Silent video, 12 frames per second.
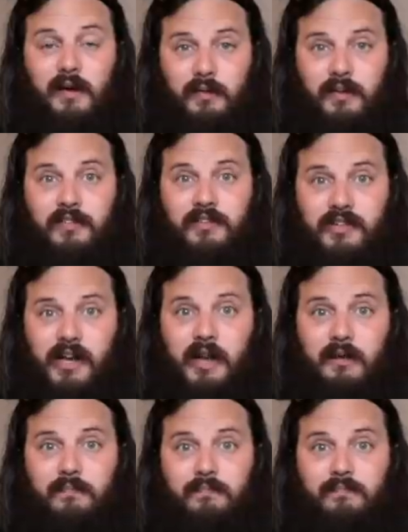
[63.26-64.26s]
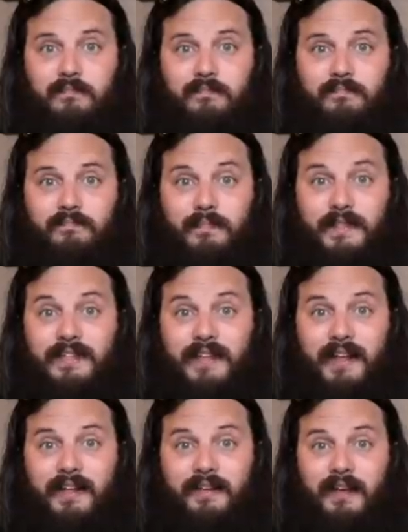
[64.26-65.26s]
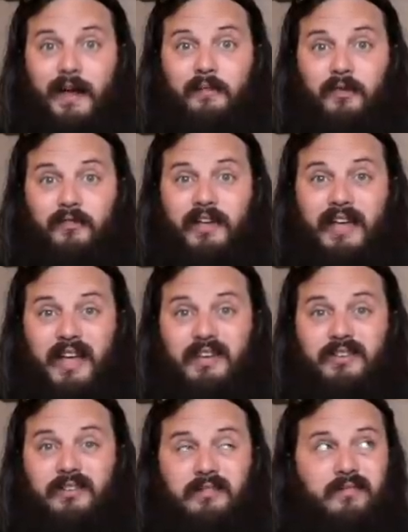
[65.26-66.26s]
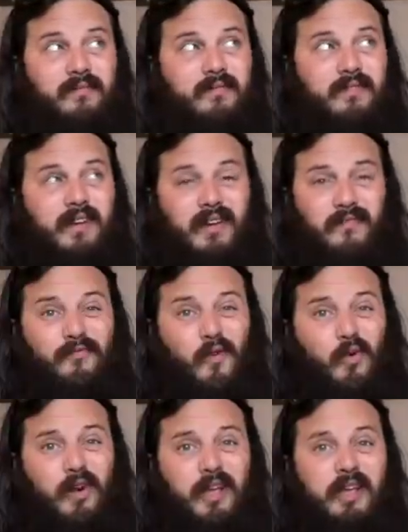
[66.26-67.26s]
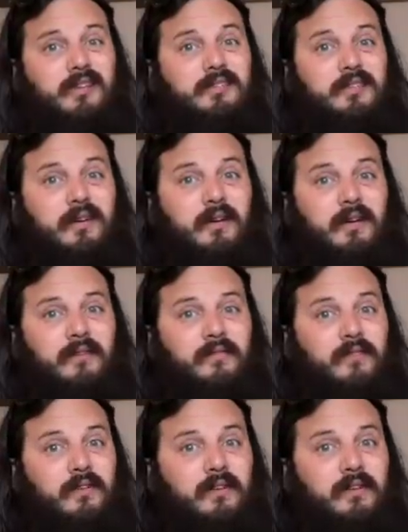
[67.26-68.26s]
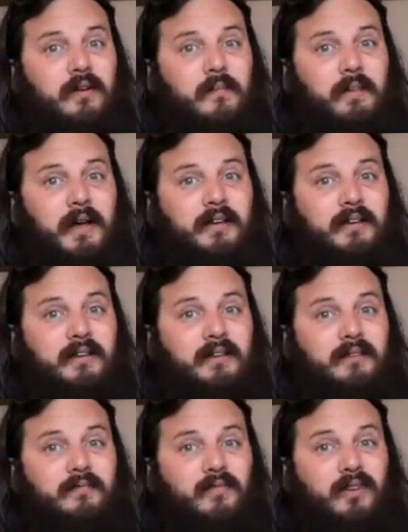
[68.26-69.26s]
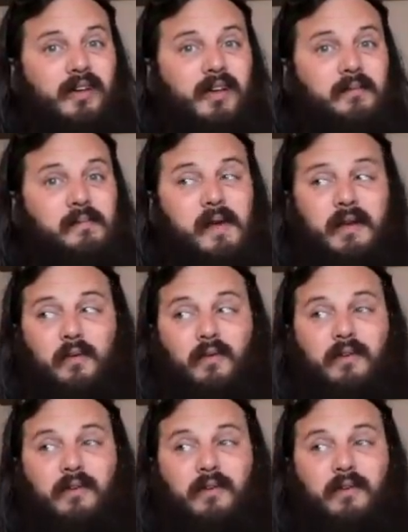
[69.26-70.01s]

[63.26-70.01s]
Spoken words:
I work at the shop. But today, I'm on vacation. I got 4 days to go down to Florida and come back again before I gotta be back at